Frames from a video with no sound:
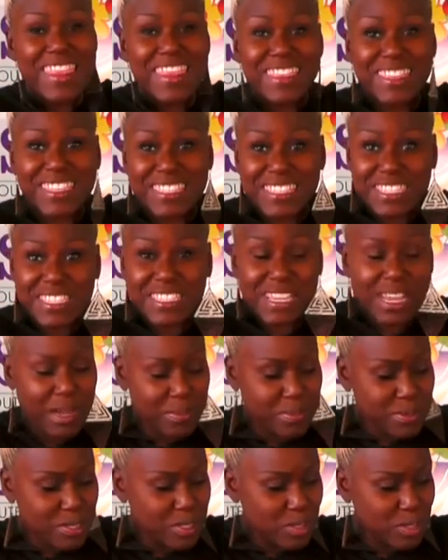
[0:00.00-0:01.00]
This is
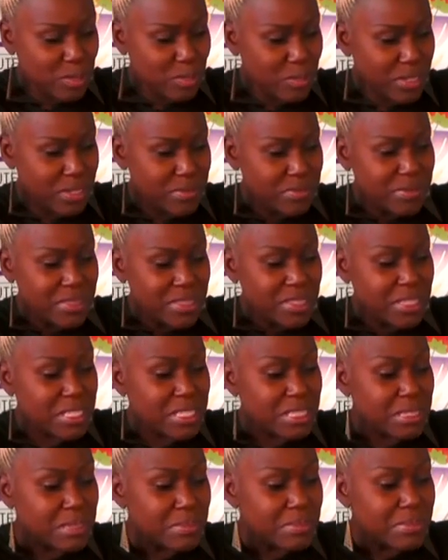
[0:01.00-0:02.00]
absolutely, the
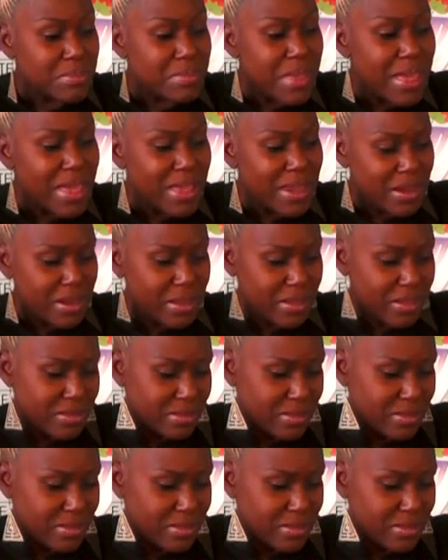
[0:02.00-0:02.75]
smell